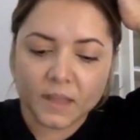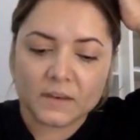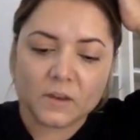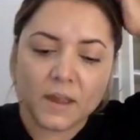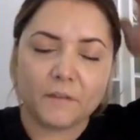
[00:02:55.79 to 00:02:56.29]

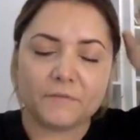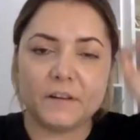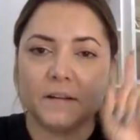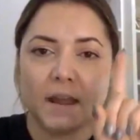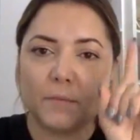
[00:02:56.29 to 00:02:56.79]
And you have
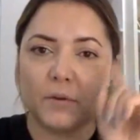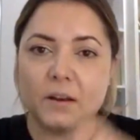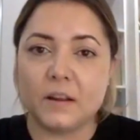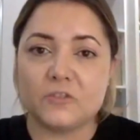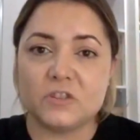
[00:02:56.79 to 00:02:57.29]
little
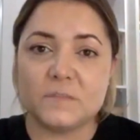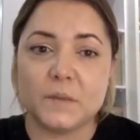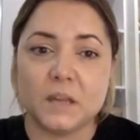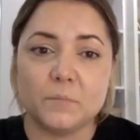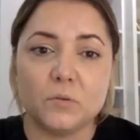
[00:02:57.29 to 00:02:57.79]
neighboring lashes
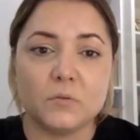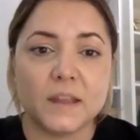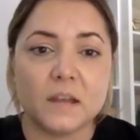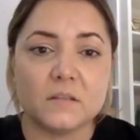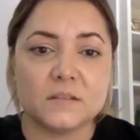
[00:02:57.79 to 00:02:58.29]
being pulled
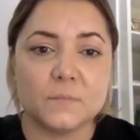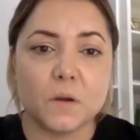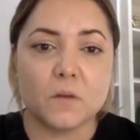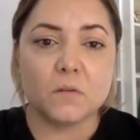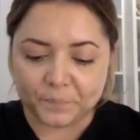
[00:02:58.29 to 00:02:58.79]
out as
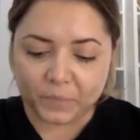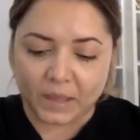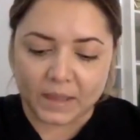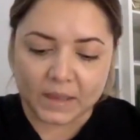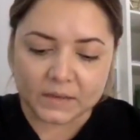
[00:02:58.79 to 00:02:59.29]
well.
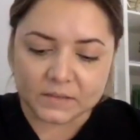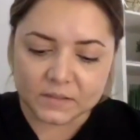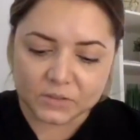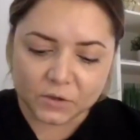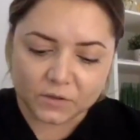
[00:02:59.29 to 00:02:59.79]
And
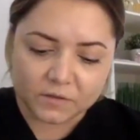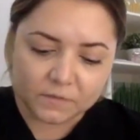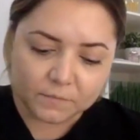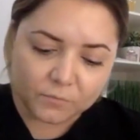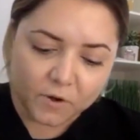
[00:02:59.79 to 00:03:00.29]
so the
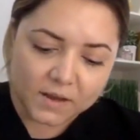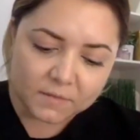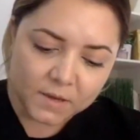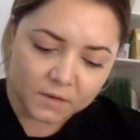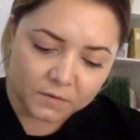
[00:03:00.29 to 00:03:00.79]
right
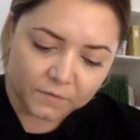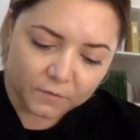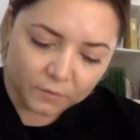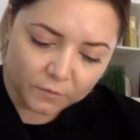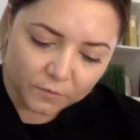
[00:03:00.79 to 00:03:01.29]
amount of
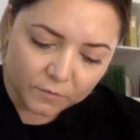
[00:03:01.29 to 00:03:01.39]
glue